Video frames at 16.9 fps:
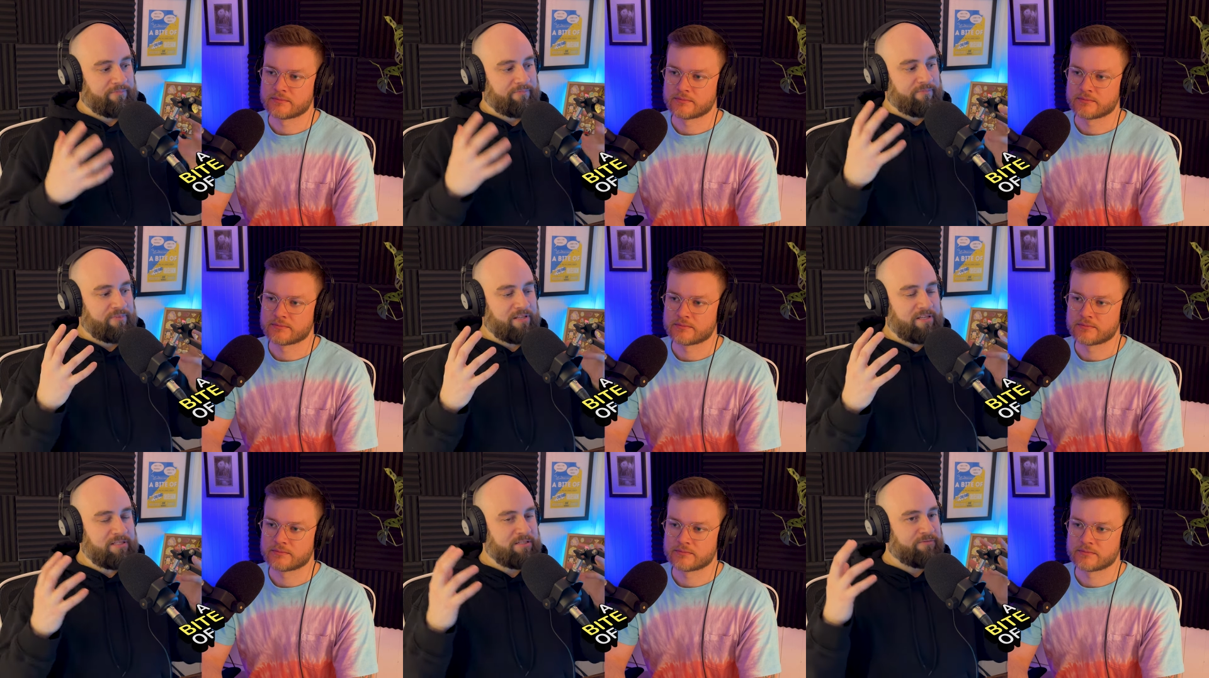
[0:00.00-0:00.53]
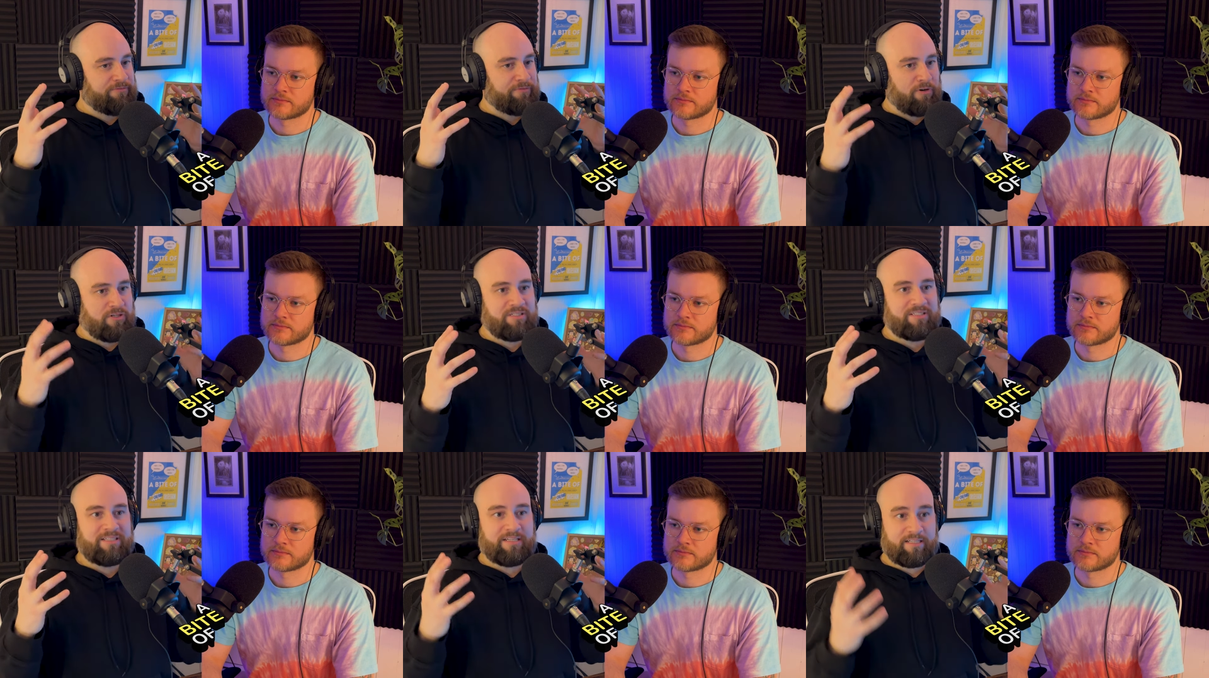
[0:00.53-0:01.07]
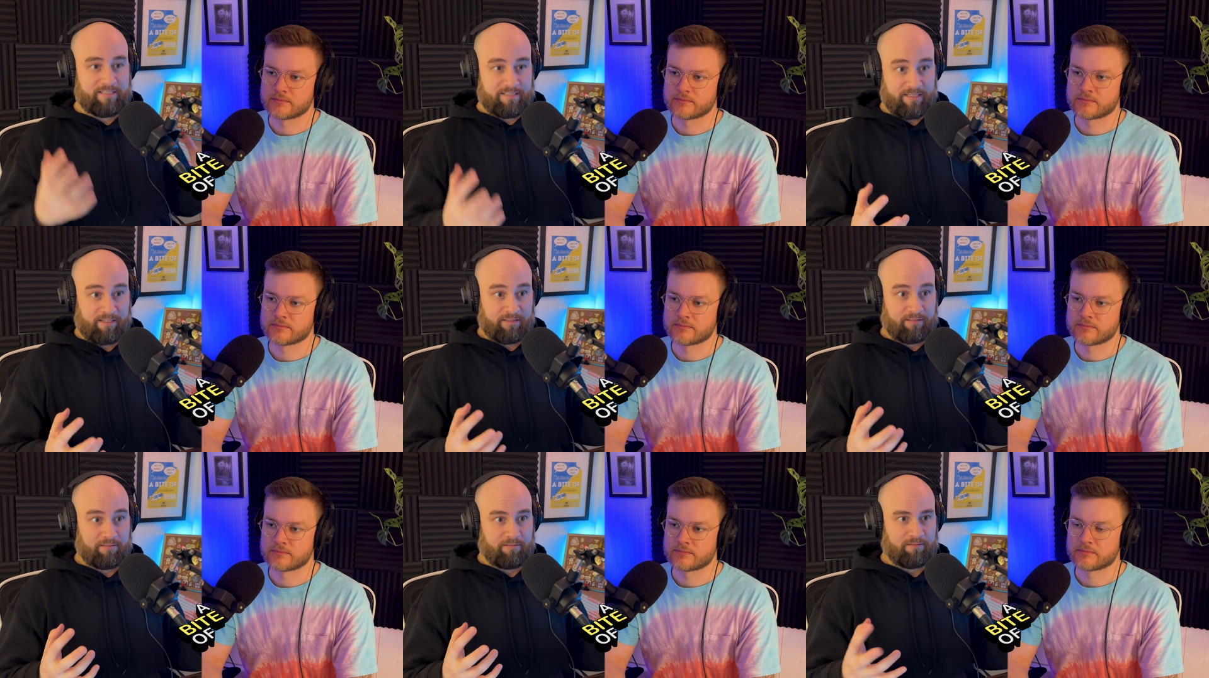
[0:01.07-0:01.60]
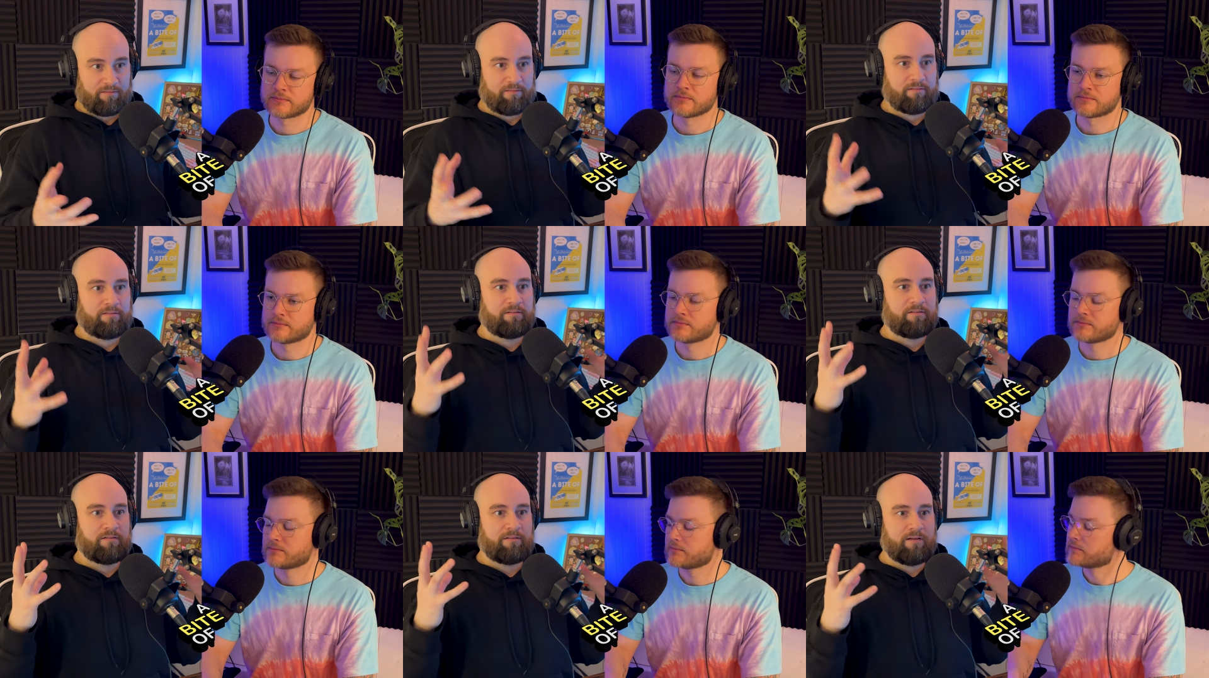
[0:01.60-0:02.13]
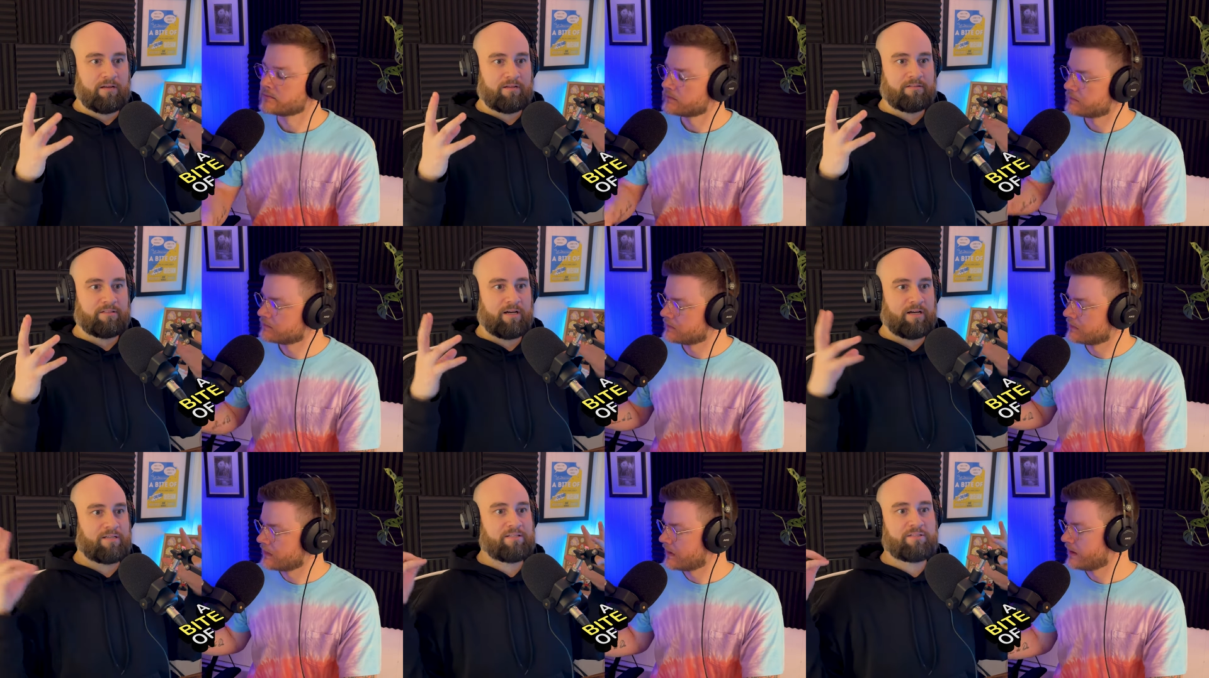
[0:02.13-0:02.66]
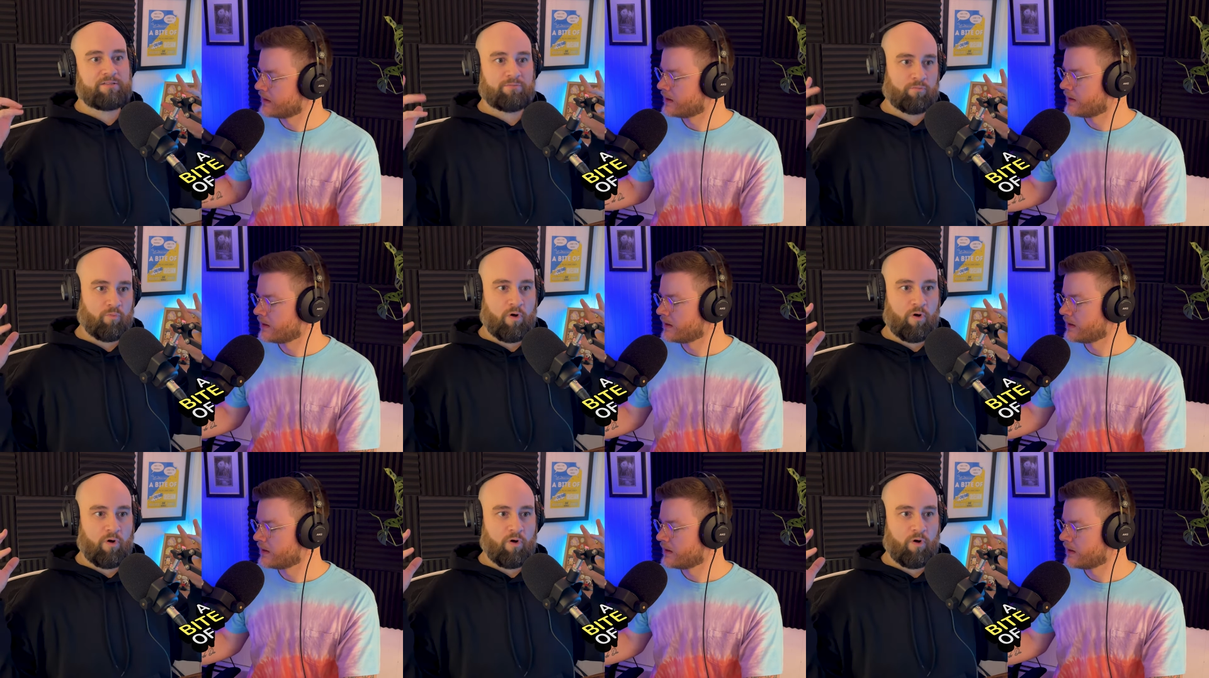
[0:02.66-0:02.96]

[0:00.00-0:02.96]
Speaker 1: this first season does